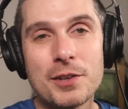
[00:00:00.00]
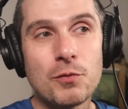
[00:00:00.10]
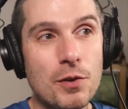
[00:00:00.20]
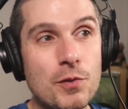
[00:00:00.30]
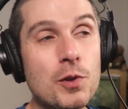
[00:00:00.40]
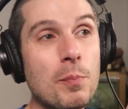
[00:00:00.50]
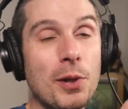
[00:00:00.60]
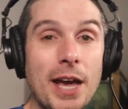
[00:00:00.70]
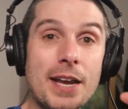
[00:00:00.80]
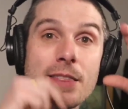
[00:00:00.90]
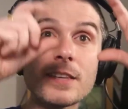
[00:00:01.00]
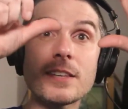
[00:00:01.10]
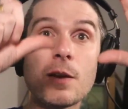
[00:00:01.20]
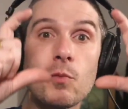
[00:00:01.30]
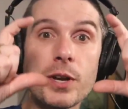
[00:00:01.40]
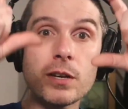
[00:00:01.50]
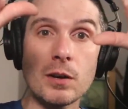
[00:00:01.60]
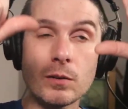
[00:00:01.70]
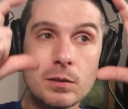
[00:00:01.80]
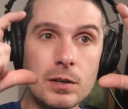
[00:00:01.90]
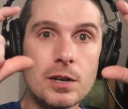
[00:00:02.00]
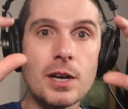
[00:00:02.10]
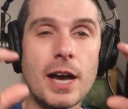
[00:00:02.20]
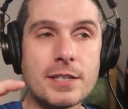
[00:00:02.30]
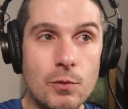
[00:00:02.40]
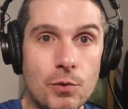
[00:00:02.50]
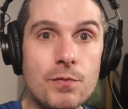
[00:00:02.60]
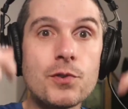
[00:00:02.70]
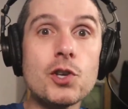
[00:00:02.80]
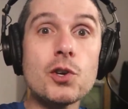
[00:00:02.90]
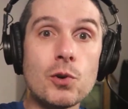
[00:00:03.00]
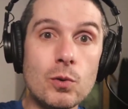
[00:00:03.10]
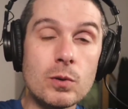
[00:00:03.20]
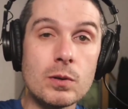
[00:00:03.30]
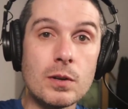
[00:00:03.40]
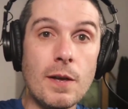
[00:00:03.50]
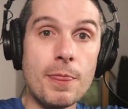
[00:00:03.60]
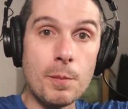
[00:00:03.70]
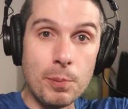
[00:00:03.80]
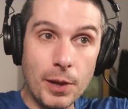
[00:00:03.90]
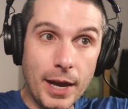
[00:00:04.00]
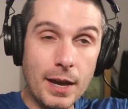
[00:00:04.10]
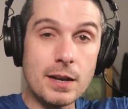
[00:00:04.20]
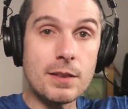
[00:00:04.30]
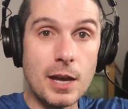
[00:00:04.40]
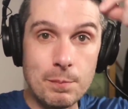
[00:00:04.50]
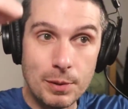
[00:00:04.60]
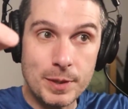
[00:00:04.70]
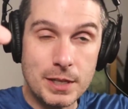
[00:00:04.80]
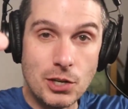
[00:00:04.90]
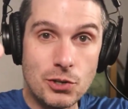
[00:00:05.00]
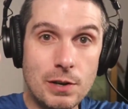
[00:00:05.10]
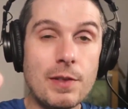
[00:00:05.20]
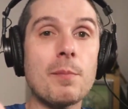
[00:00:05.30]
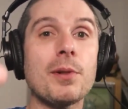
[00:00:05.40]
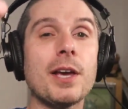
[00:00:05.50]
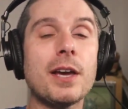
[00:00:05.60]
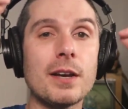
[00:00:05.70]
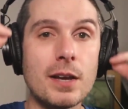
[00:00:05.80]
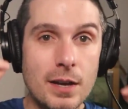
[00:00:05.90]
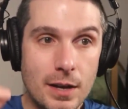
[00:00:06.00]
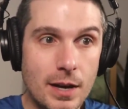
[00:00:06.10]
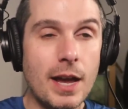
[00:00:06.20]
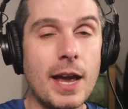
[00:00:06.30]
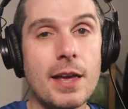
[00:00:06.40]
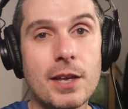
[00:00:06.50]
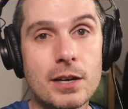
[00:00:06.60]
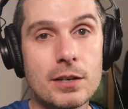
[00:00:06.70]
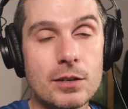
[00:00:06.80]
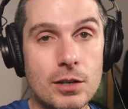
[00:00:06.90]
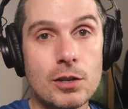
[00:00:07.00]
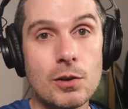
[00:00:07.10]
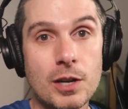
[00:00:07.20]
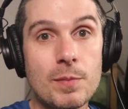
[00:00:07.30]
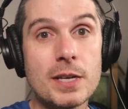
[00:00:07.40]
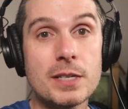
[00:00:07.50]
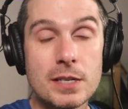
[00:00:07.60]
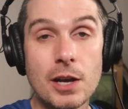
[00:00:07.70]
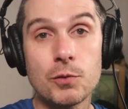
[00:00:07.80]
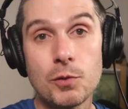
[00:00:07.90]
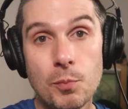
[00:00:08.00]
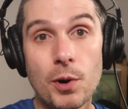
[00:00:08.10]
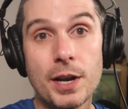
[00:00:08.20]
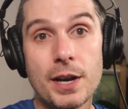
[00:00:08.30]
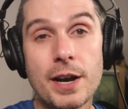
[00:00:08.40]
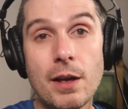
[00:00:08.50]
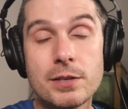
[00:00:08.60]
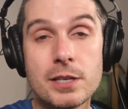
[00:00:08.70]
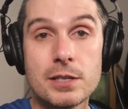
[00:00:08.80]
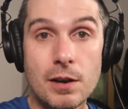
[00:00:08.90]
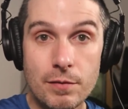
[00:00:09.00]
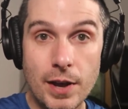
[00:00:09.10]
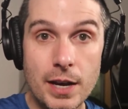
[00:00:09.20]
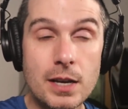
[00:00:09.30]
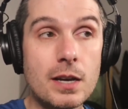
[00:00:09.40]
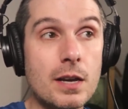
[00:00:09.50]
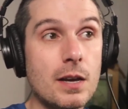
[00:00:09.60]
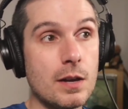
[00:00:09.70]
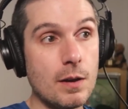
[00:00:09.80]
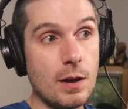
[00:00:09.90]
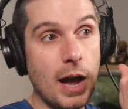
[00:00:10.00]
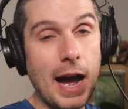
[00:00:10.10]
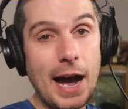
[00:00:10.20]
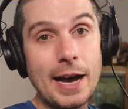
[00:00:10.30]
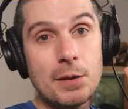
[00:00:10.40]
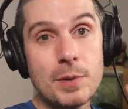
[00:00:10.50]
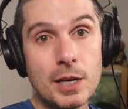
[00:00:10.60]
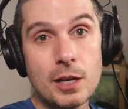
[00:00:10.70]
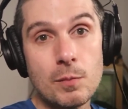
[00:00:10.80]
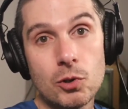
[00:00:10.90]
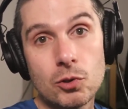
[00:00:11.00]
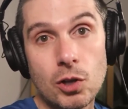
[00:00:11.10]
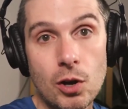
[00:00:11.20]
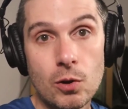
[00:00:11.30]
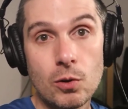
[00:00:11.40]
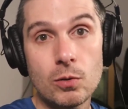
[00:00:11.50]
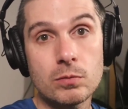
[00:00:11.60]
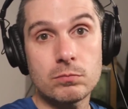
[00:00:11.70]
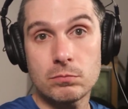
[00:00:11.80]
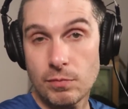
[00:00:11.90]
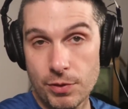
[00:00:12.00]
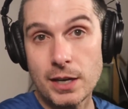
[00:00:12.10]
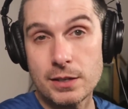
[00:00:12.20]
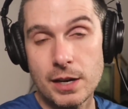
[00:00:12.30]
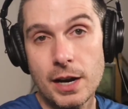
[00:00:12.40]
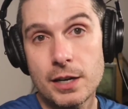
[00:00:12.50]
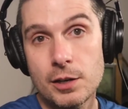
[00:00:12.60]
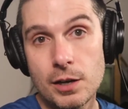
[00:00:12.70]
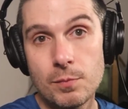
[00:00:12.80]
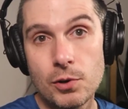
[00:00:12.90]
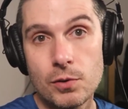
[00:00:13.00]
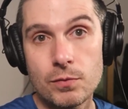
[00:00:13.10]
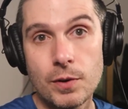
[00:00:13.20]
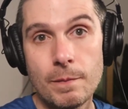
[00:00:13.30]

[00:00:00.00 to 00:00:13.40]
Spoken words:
review the plan in the same window. I say review the plan, the implementation of that plan, and then give me a detailed report and analysis of any high, medium, or low things that I need to improve.